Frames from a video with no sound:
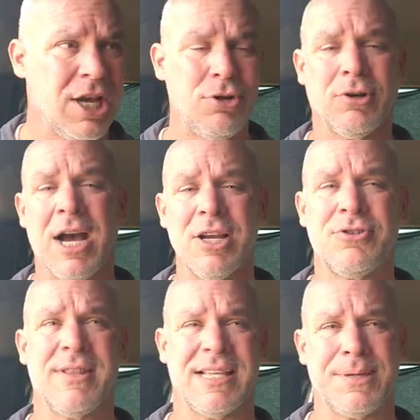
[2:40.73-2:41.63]
into a
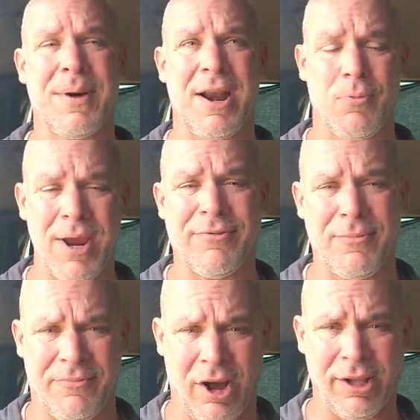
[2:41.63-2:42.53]
country that's about a week
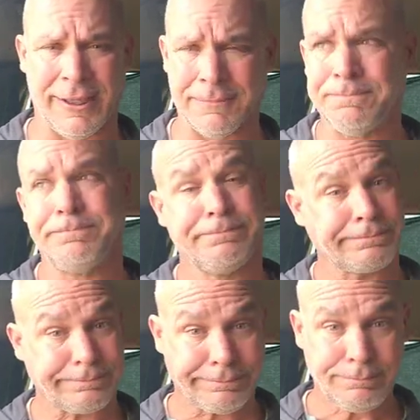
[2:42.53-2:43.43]
from falling.
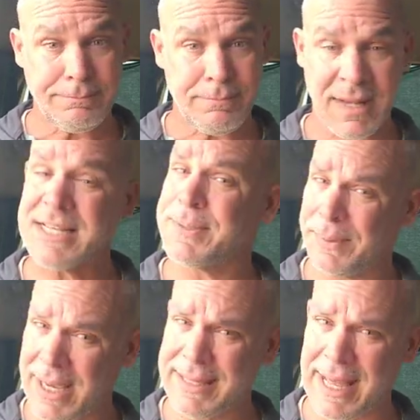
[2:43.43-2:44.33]

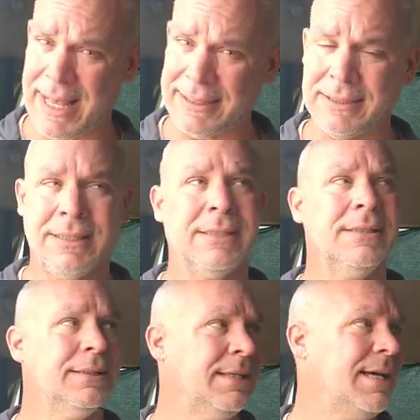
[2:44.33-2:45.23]
Explain that.
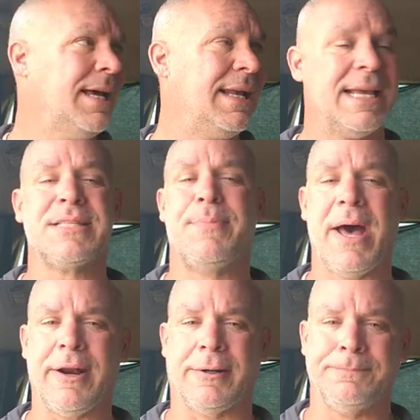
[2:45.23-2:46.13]
And it gets
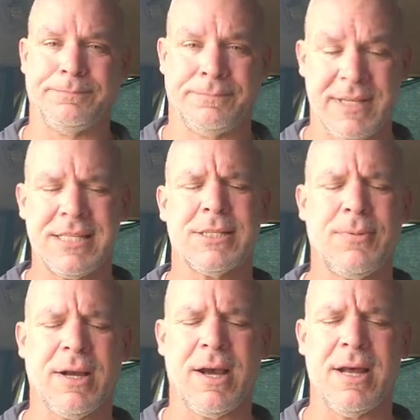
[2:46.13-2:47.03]
better. This is
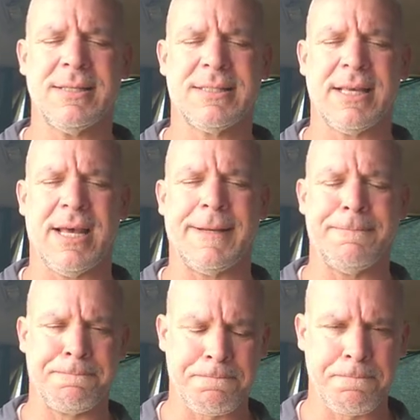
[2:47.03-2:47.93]
what Cotton said.
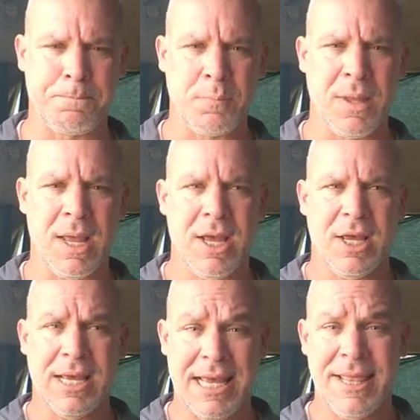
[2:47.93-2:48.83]

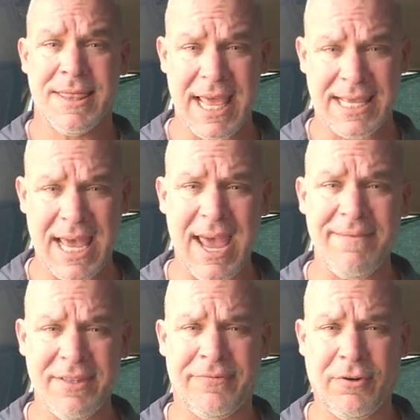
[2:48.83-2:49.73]
They
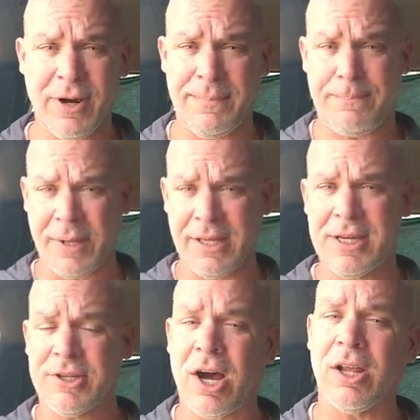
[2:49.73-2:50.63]
gave the $40
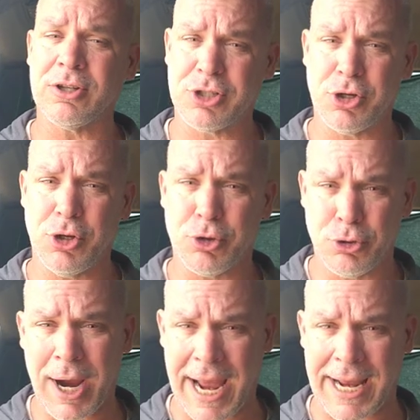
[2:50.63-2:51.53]
billion to
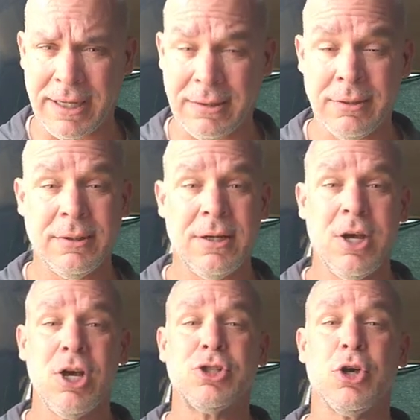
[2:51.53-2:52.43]
Ukraine
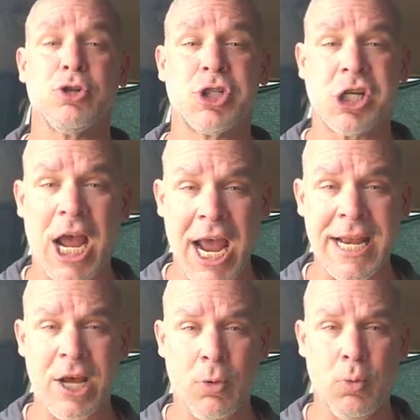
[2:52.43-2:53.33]
so
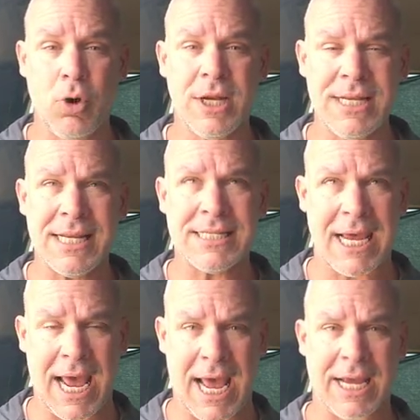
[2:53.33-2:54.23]
China wouldn't
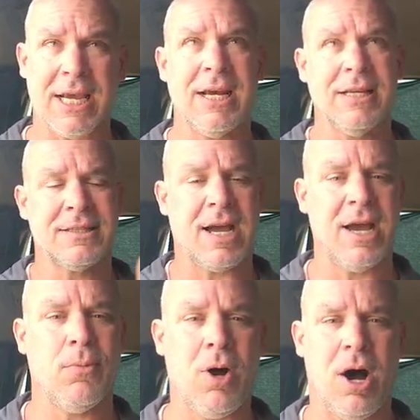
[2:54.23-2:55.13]
attack
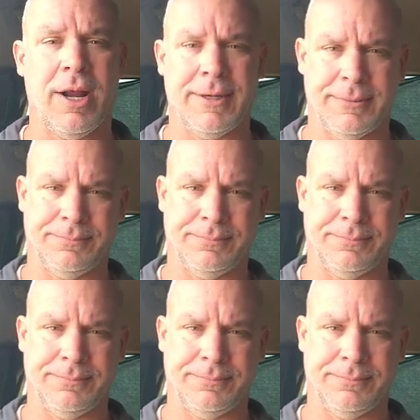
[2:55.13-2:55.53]
Taiwan.